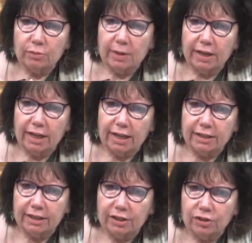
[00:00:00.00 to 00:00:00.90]
bad guys
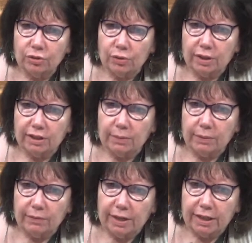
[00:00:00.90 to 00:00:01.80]
in the stories that we read?